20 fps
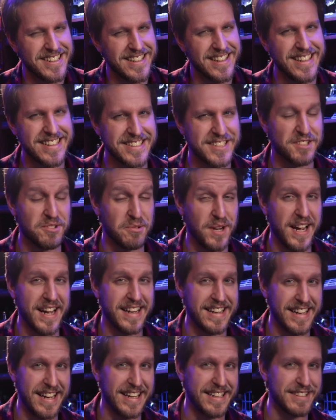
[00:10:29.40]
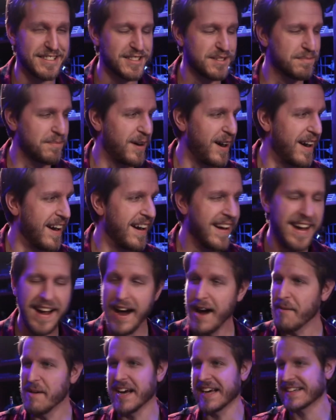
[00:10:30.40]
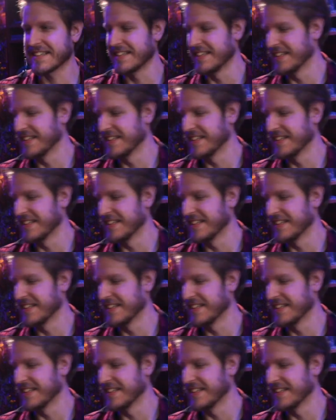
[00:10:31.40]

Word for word: That's great and inspire. I'm out of